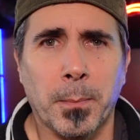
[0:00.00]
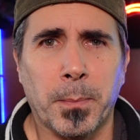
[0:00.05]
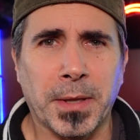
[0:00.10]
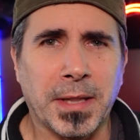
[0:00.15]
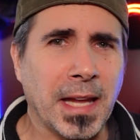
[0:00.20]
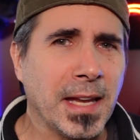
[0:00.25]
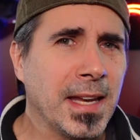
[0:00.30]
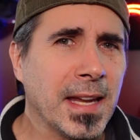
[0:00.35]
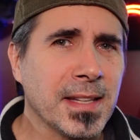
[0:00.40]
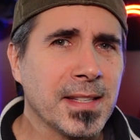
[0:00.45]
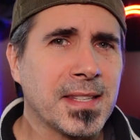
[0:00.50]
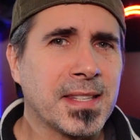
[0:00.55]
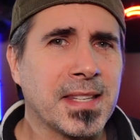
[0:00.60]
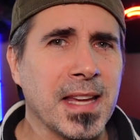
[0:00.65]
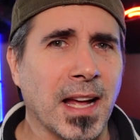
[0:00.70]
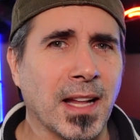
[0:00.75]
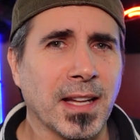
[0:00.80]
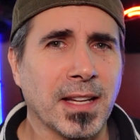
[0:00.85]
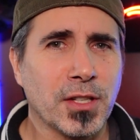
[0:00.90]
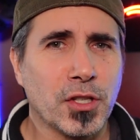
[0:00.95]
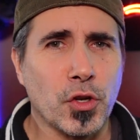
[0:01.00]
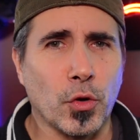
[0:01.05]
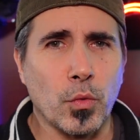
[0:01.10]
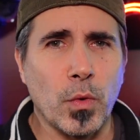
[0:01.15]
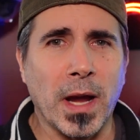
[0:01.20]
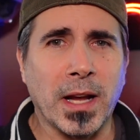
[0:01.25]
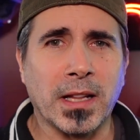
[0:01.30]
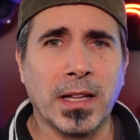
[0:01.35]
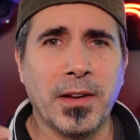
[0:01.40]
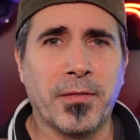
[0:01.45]
But they didn't sell it
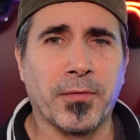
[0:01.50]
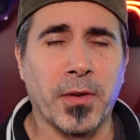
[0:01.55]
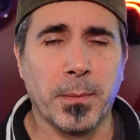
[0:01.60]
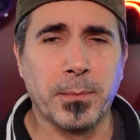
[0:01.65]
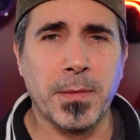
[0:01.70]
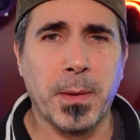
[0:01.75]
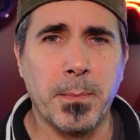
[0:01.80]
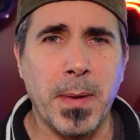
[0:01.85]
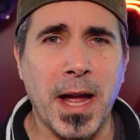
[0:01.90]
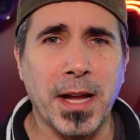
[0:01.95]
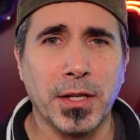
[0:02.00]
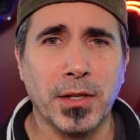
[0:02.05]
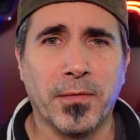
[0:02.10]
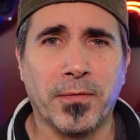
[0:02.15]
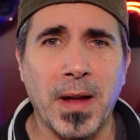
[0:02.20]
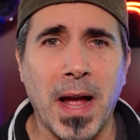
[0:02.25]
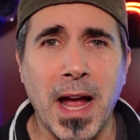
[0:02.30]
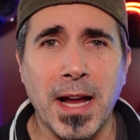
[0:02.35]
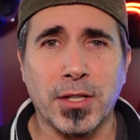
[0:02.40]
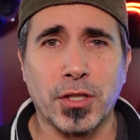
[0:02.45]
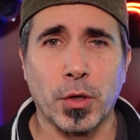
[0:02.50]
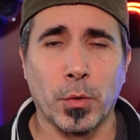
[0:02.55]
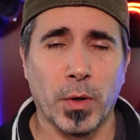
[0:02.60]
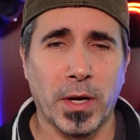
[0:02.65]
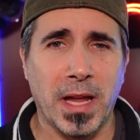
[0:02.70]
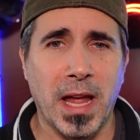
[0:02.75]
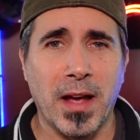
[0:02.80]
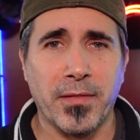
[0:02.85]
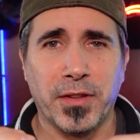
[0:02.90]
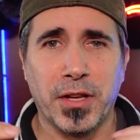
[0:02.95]
directly from the manufacturer where
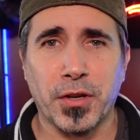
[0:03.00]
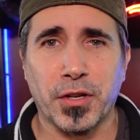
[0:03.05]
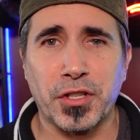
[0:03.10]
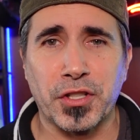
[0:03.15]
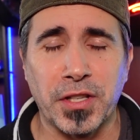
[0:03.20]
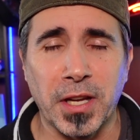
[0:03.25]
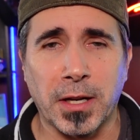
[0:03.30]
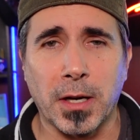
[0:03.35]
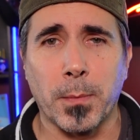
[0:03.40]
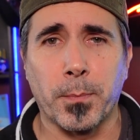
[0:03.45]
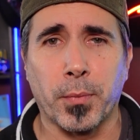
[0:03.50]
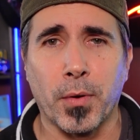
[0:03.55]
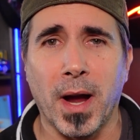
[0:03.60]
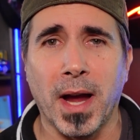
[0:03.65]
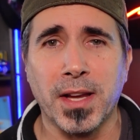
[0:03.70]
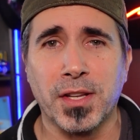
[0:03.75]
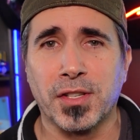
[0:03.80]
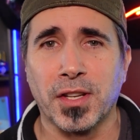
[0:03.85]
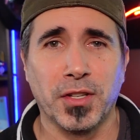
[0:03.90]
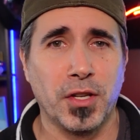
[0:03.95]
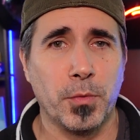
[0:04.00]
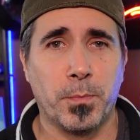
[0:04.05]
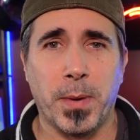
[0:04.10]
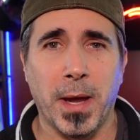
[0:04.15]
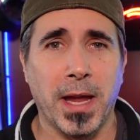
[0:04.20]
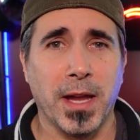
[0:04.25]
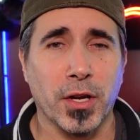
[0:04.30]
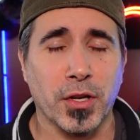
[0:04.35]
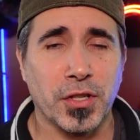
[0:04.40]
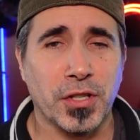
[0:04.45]
you have your sticker price and you
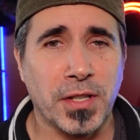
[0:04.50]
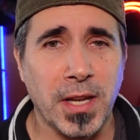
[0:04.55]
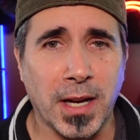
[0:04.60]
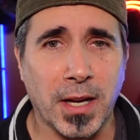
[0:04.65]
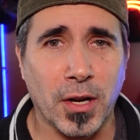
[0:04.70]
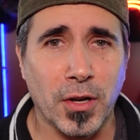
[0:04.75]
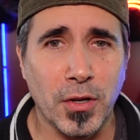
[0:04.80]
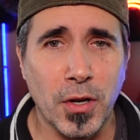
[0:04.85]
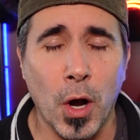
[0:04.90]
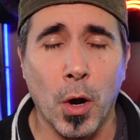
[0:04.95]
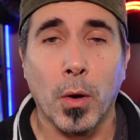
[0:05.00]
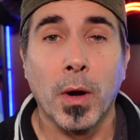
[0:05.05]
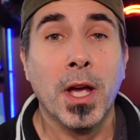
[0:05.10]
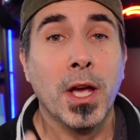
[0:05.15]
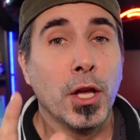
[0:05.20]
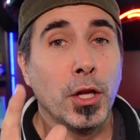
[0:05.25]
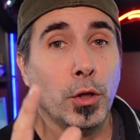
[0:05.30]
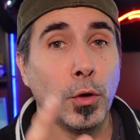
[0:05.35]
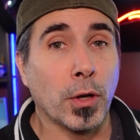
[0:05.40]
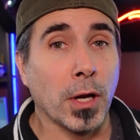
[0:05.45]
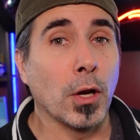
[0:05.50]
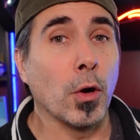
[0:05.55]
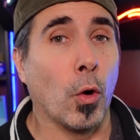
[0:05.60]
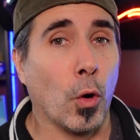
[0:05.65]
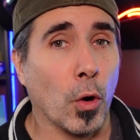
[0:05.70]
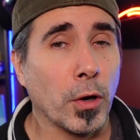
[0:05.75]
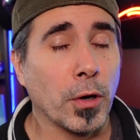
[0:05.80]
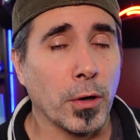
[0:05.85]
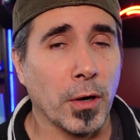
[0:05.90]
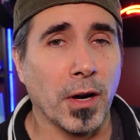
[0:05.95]
pay your sticker. No, you could
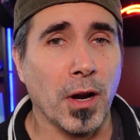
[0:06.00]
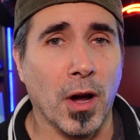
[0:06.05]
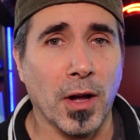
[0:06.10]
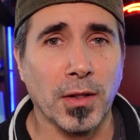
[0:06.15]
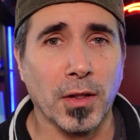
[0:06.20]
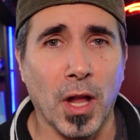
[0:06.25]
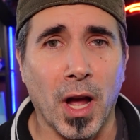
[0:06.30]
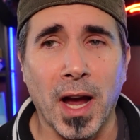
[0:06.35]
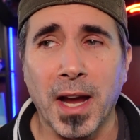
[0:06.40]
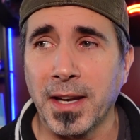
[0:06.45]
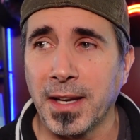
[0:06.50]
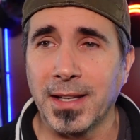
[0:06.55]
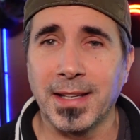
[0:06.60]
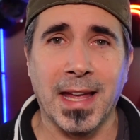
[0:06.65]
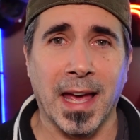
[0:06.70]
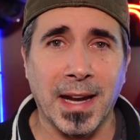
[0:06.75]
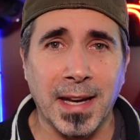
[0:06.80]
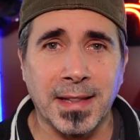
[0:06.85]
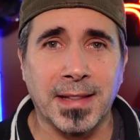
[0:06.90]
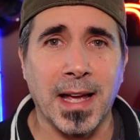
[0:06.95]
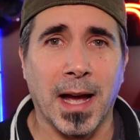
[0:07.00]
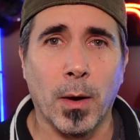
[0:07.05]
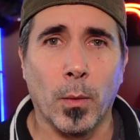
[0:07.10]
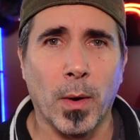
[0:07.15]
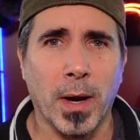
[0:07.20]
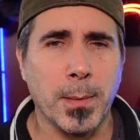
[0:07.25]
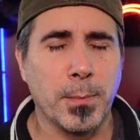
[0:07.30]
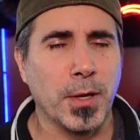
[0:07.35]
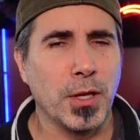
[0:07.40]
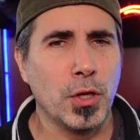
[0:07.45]
order it online and get it that
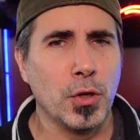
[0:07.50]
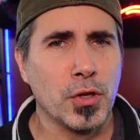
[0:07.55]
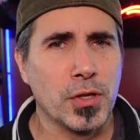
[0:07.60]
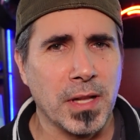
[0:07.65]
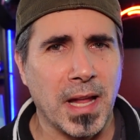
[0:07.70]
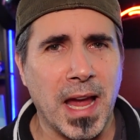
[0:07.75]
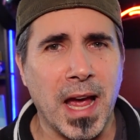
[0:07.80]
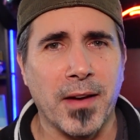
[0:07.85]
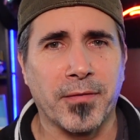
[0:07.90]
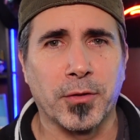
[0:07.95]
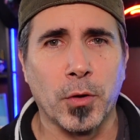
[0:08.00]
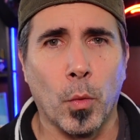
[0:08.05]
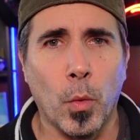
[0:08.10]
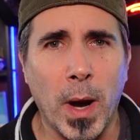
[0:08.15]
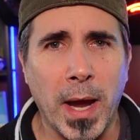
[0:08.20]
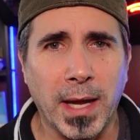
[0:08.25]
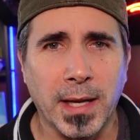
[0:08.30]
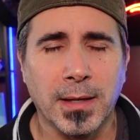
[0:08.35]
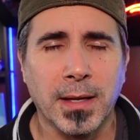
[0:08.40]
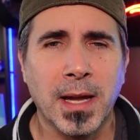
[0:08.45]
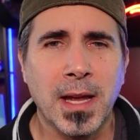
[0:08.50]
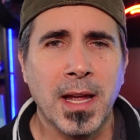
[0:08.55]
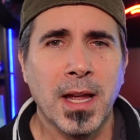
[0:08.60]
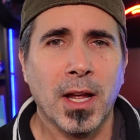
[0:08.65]
way, but usually have to wait.